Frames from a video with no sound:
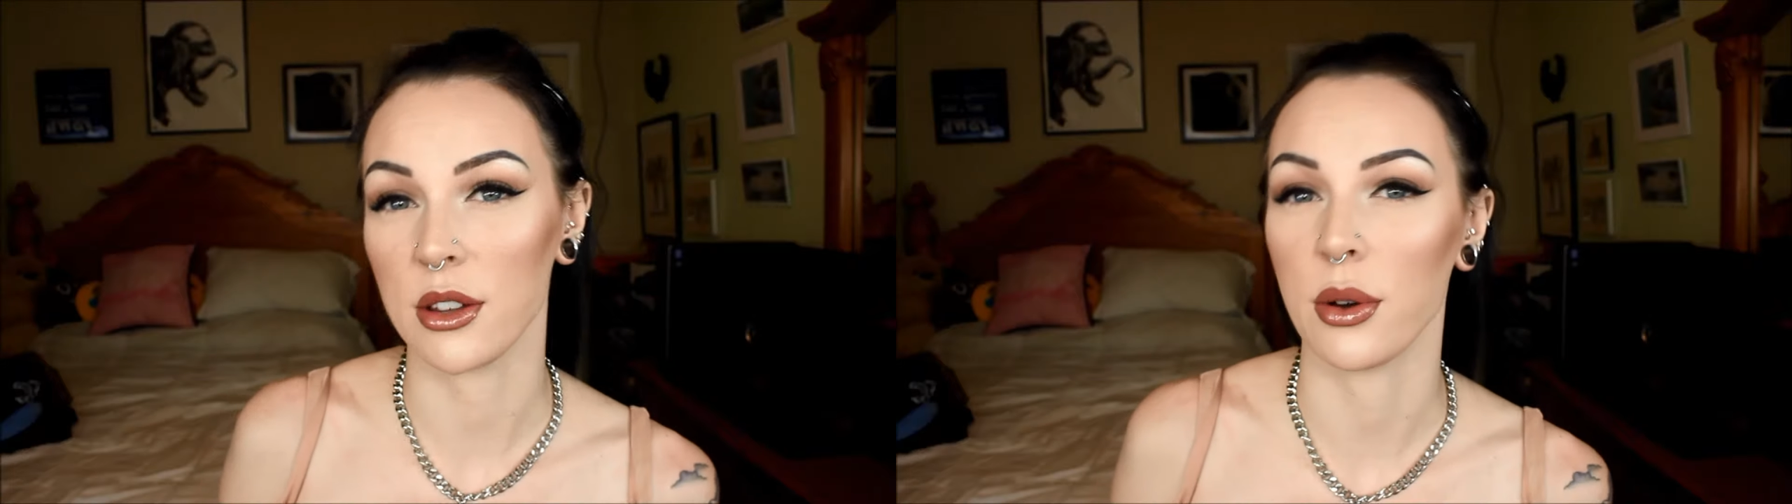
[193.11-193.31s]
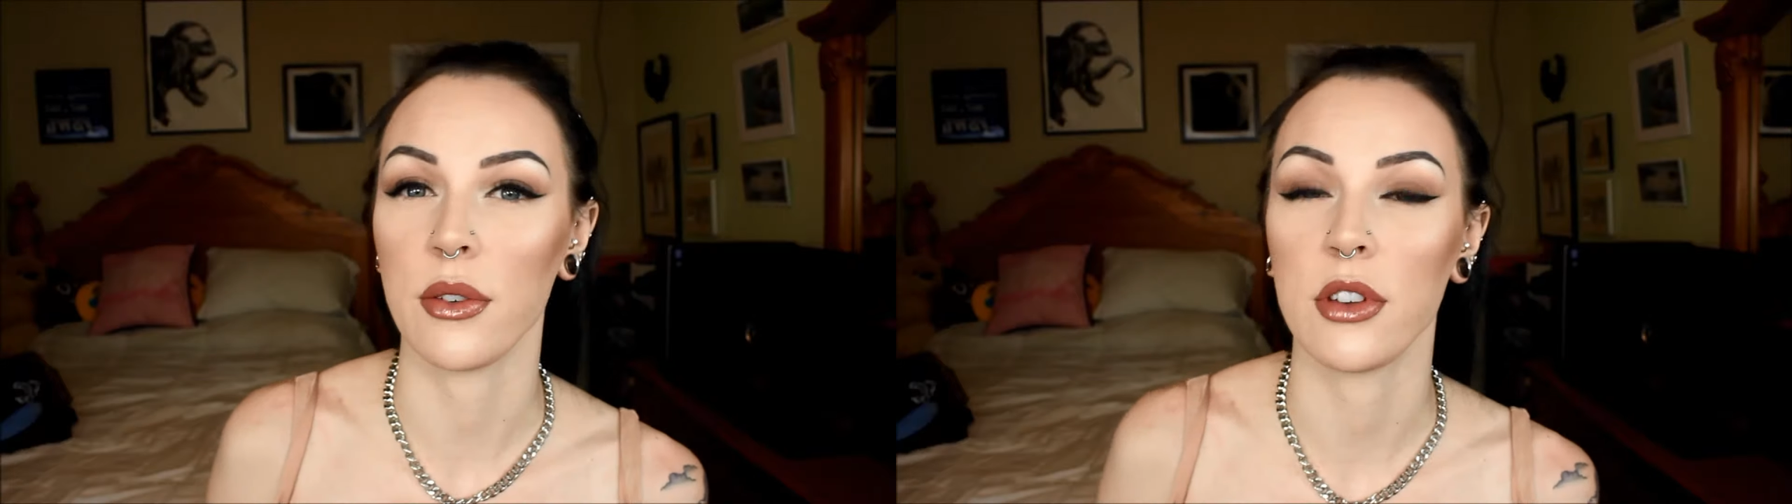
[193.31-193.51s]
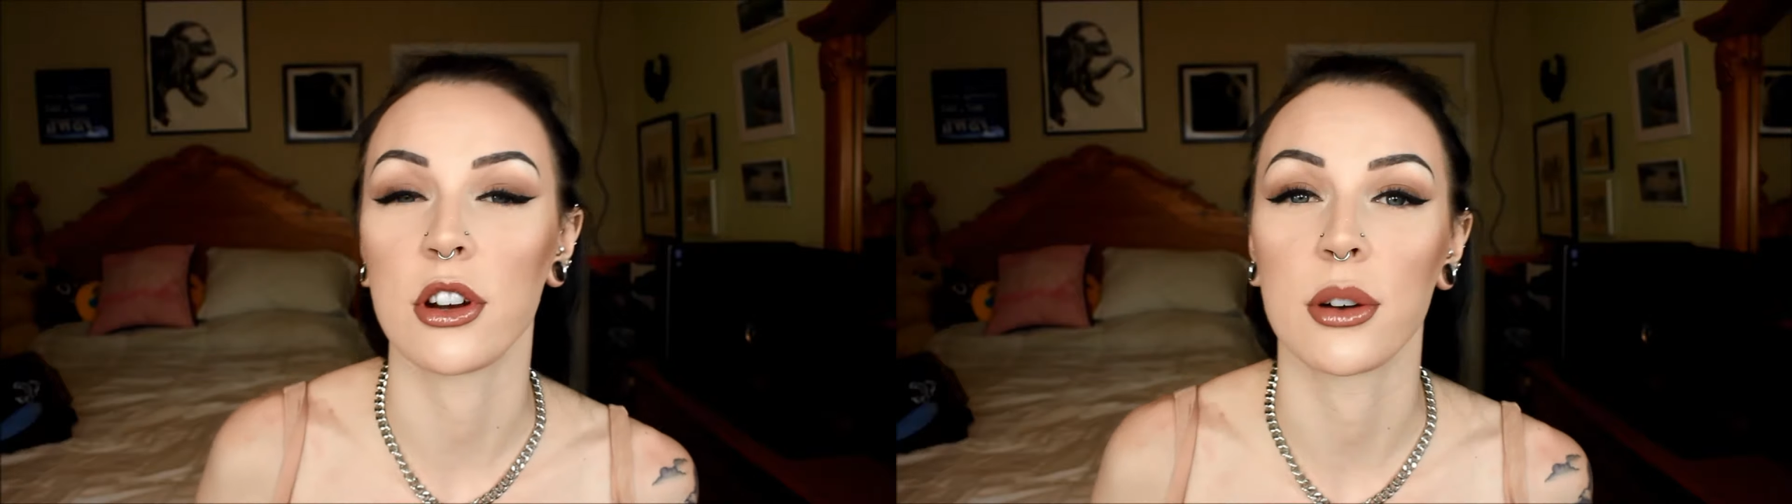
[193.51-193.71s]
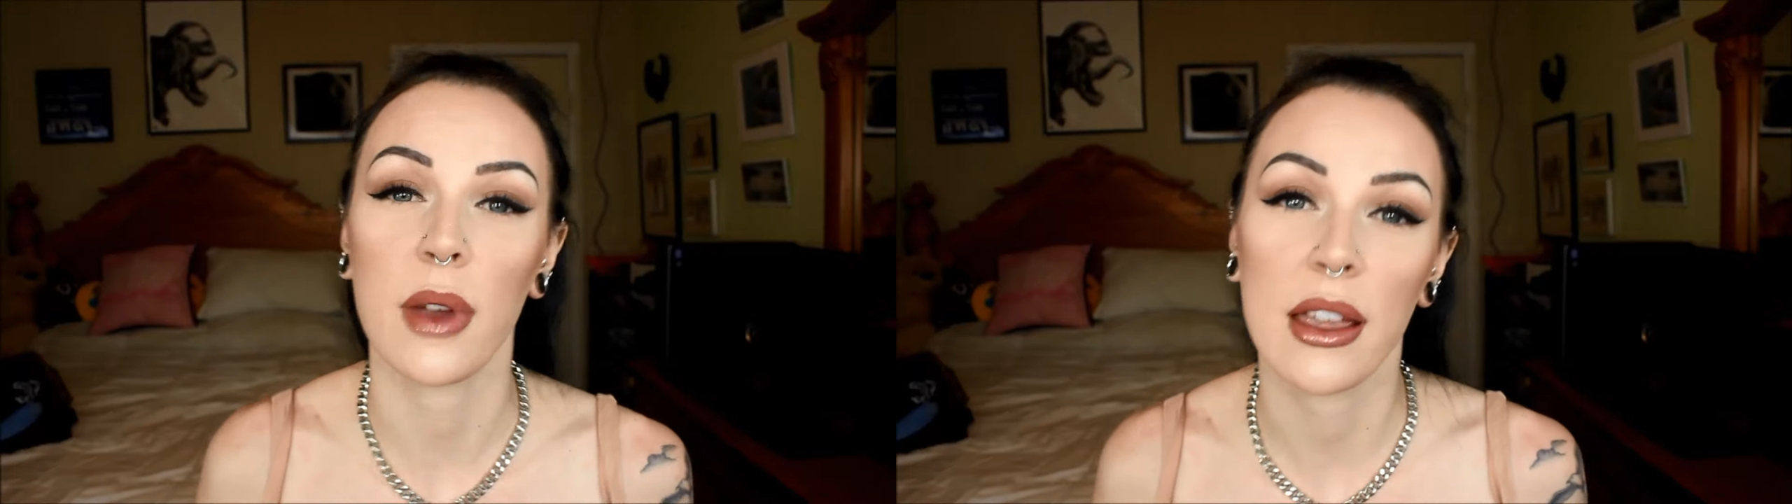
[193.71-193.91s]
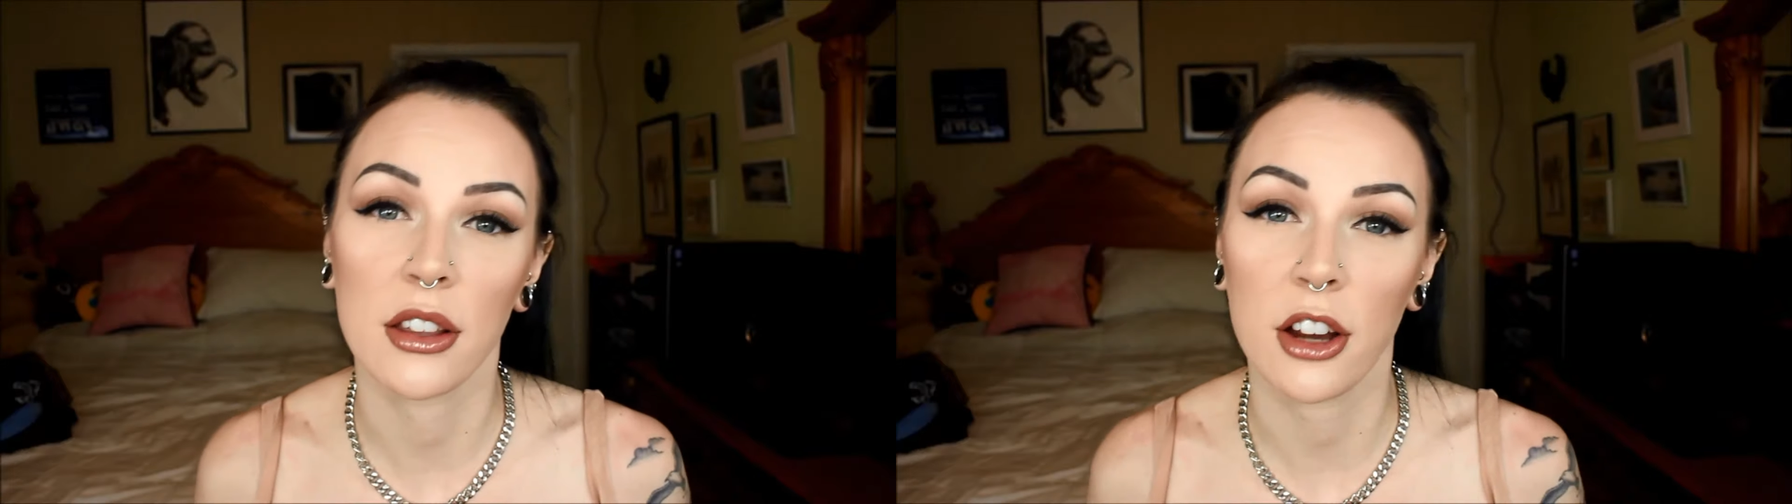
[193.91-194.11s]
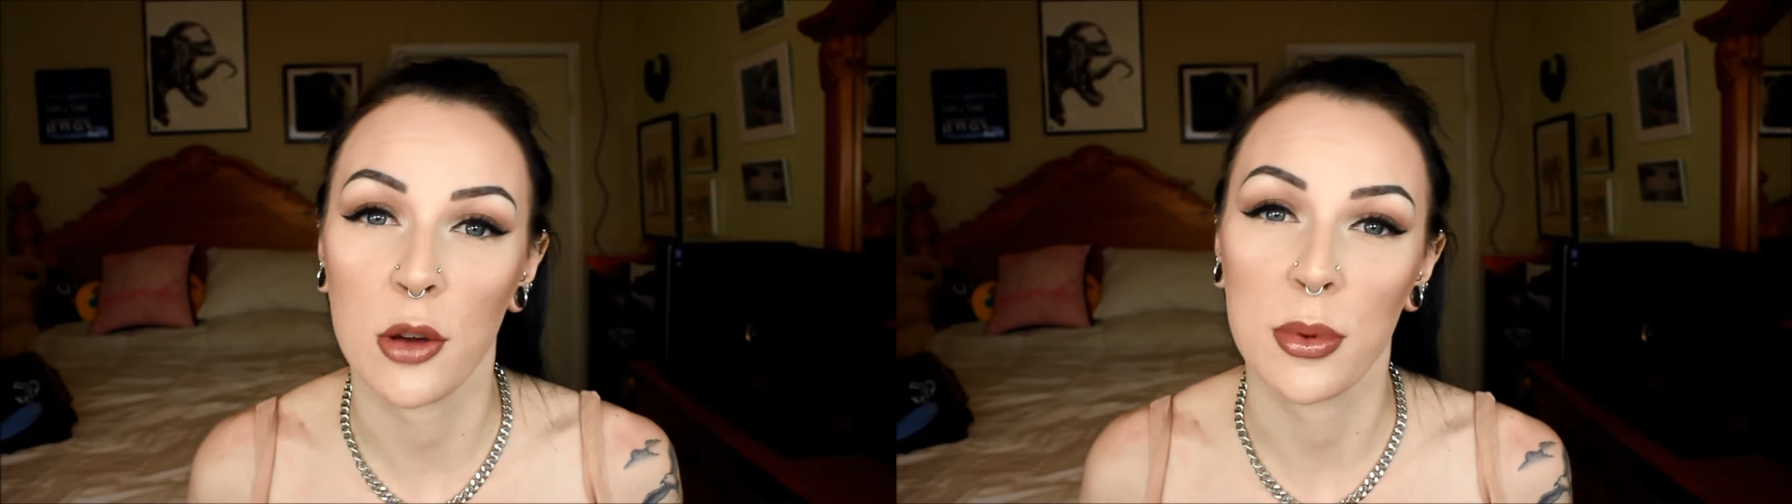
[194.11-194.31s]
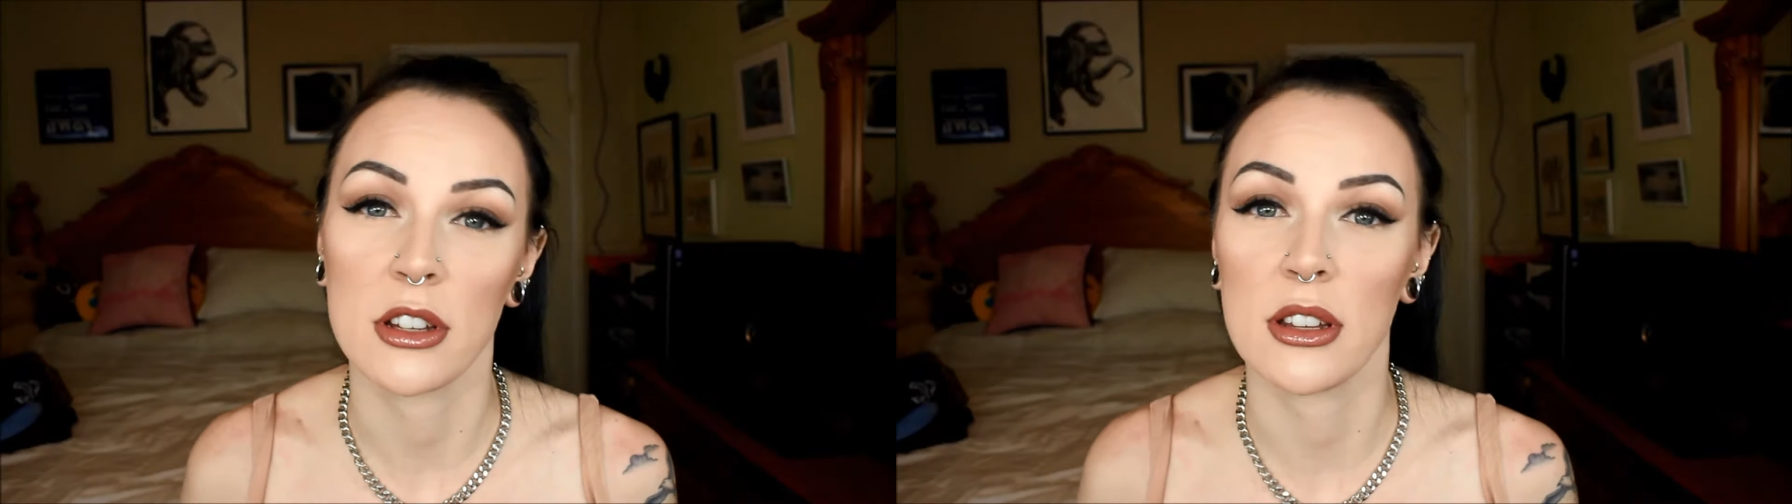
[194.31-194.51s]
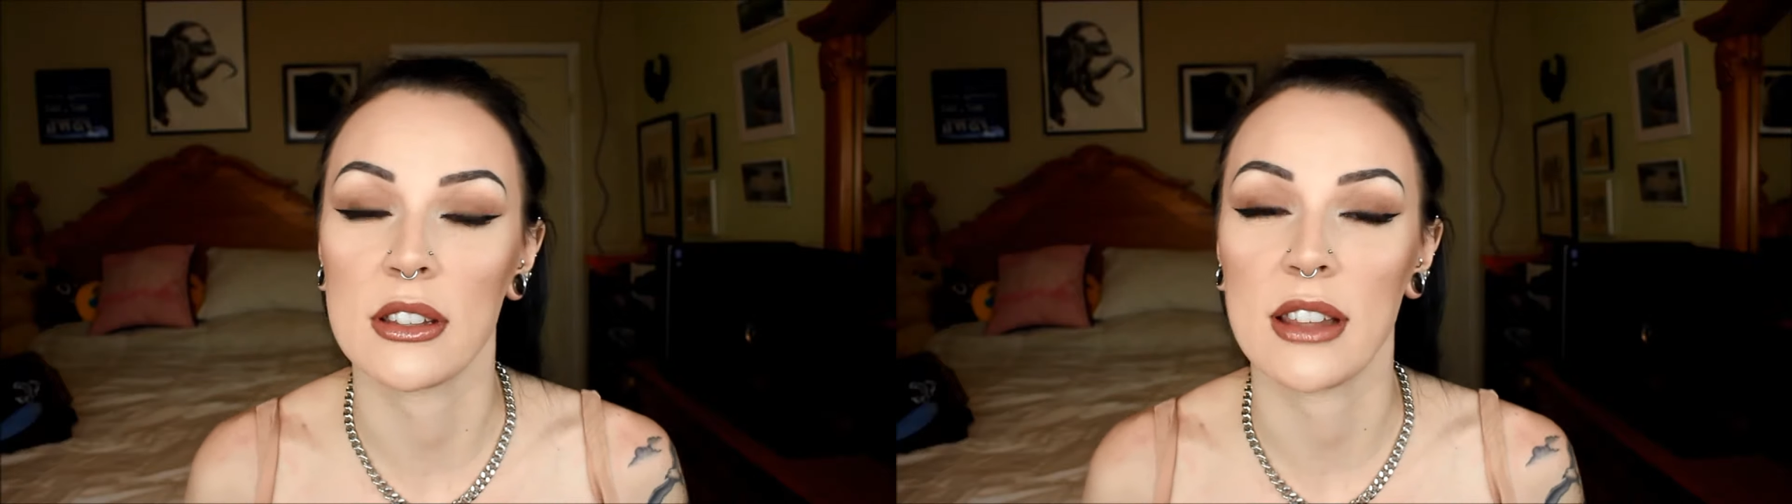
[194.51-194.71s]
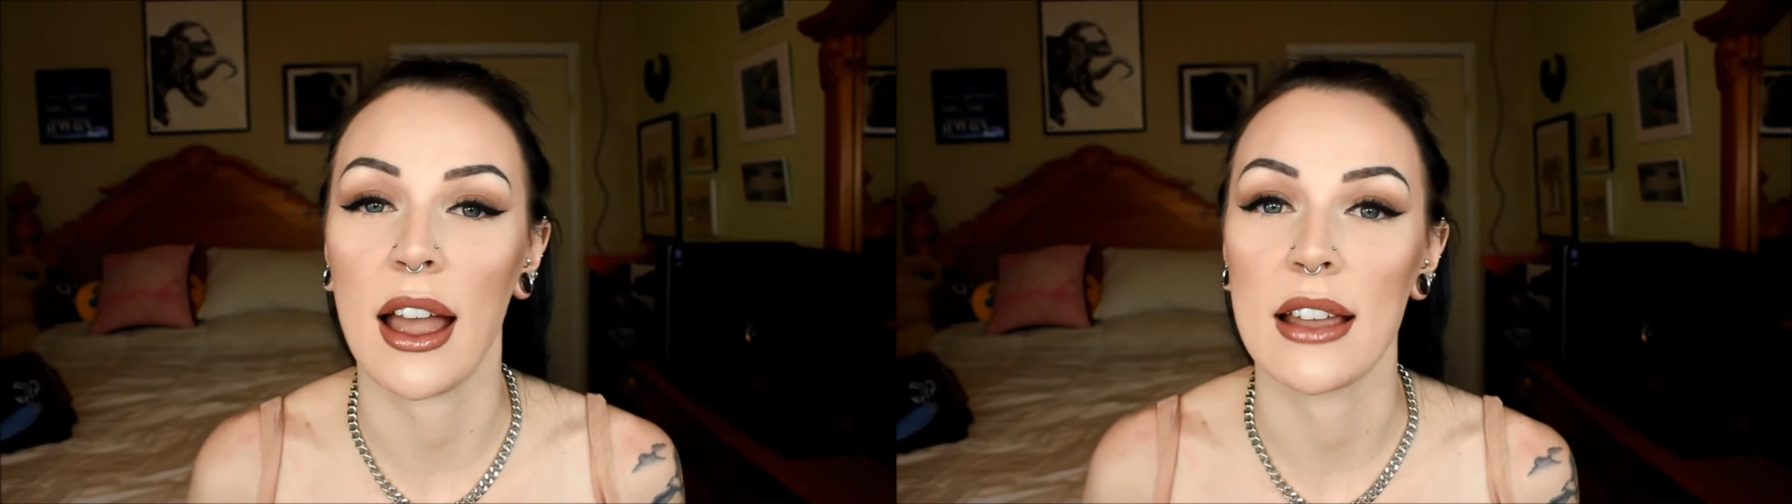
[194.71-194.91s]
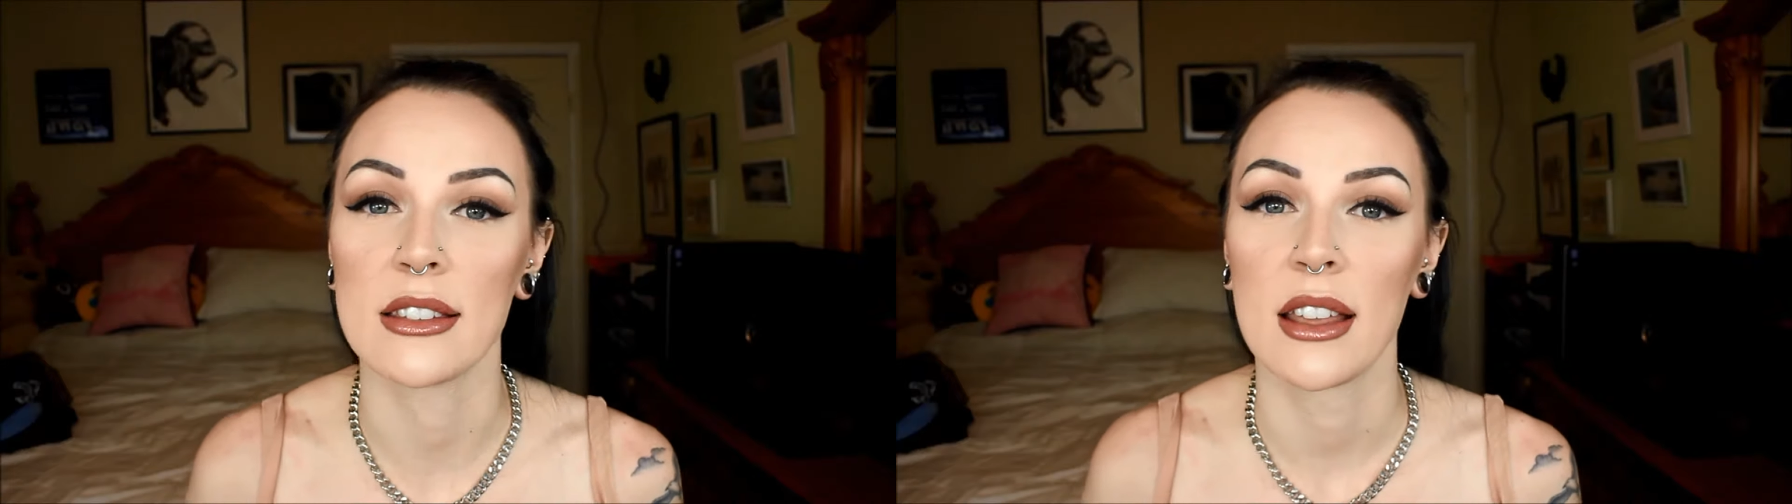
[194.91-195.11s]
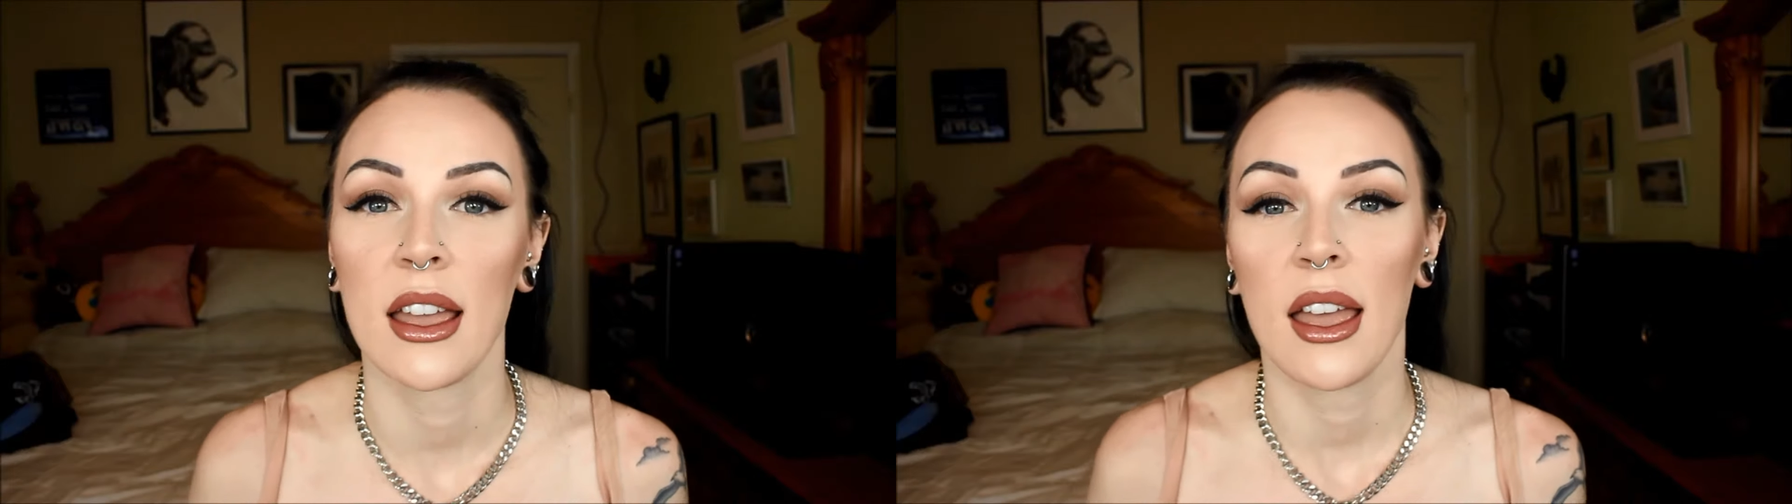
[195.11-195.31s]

So if you're at a regular ear piercing size,